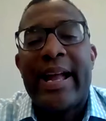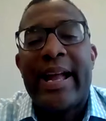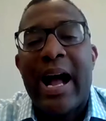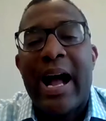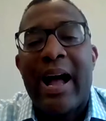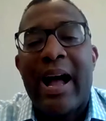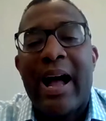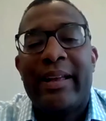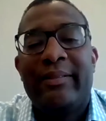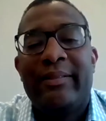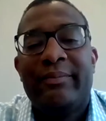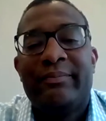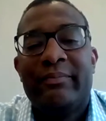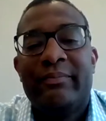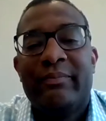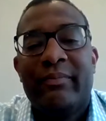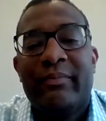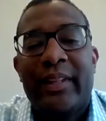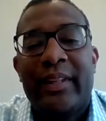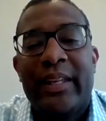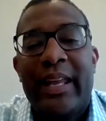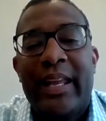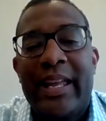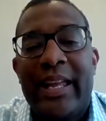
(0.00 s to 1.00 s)
guy,
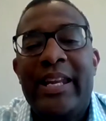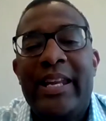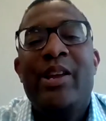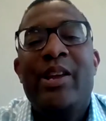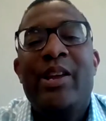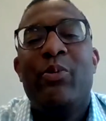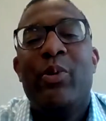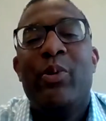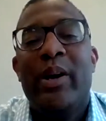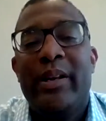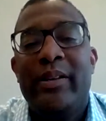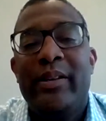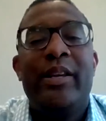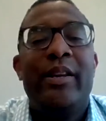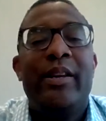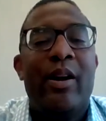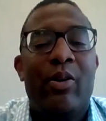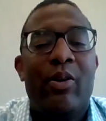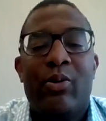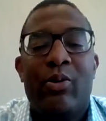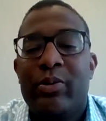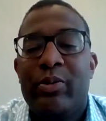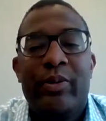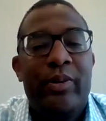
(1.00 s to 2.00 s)
and he would,
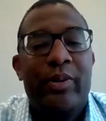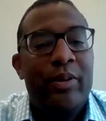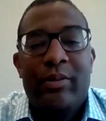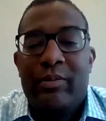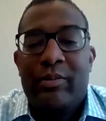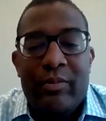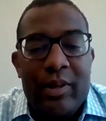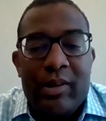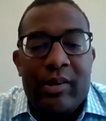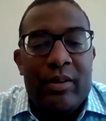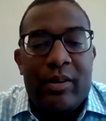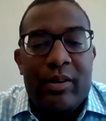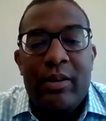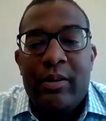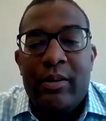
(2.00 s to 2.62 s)
$3 to